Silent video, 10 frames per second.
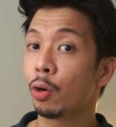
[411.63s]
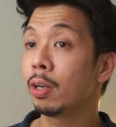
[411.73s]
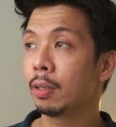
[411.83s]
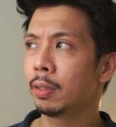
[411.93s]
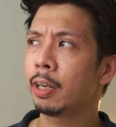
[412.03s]

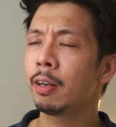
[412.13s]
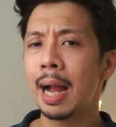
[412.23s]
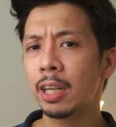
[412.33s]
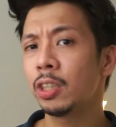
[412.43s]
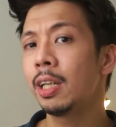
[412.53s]
or they're
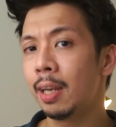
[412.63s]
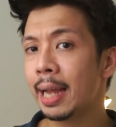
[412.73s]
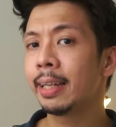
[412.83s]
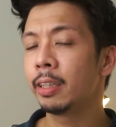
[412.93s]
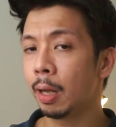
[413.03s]
actually
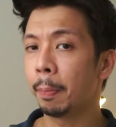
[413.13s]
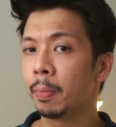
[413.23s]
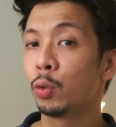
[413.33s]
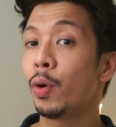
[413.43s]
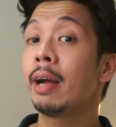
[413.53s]
lined
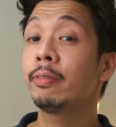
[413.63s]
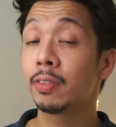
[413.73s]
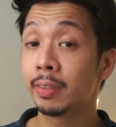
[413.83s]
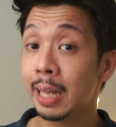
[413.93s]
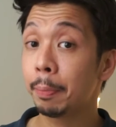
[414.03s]
up to have
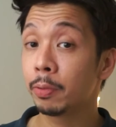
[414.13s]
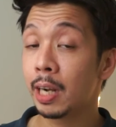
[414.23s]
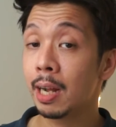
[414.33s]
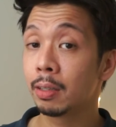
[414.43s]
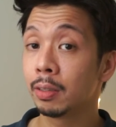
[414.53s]

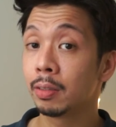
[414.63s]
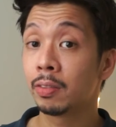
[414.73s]
Snapdragon